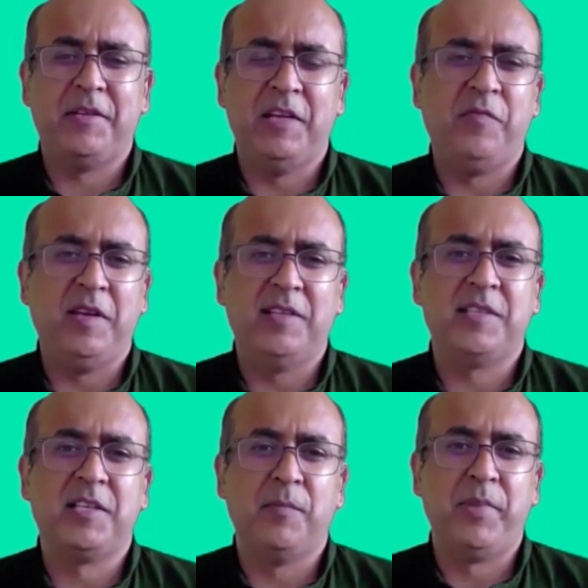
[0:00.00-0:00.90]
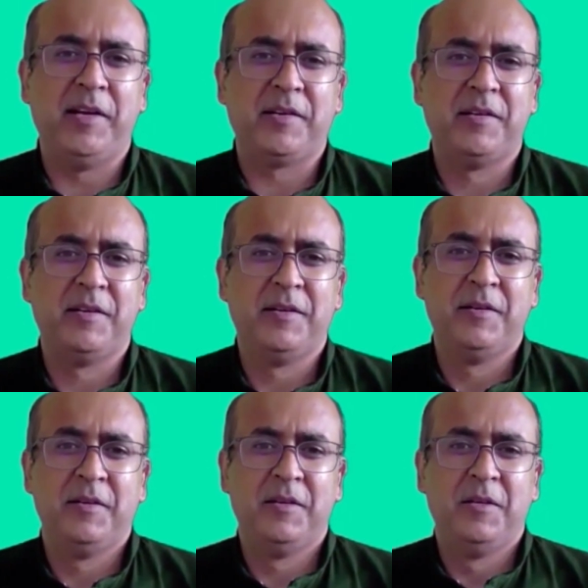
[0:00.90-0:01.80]
they feel is incomplete?
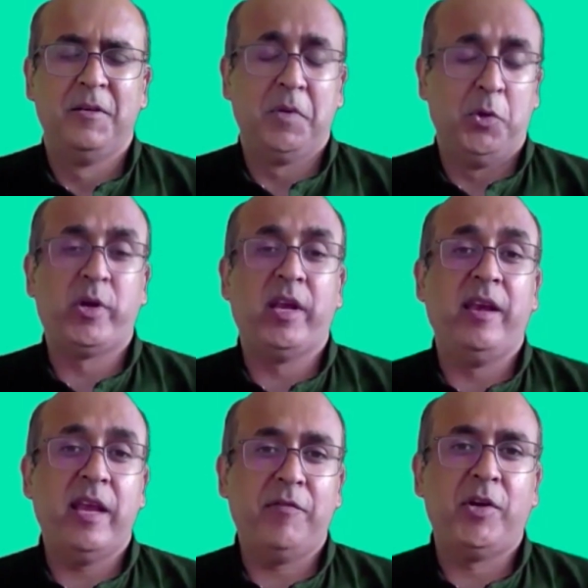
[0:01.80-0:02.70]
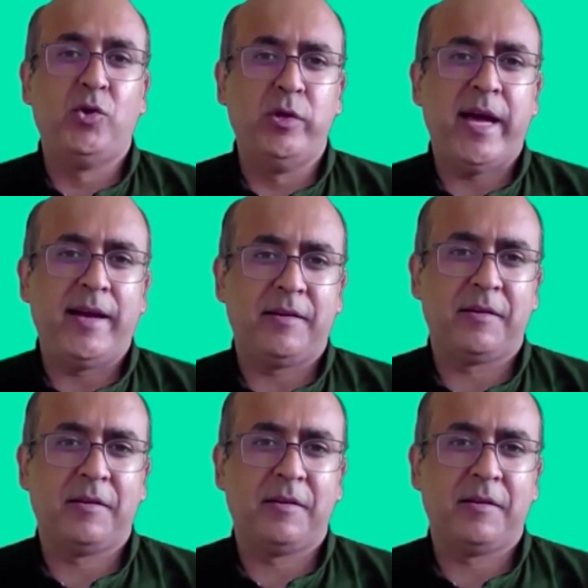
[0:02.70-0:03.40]
You can never do that.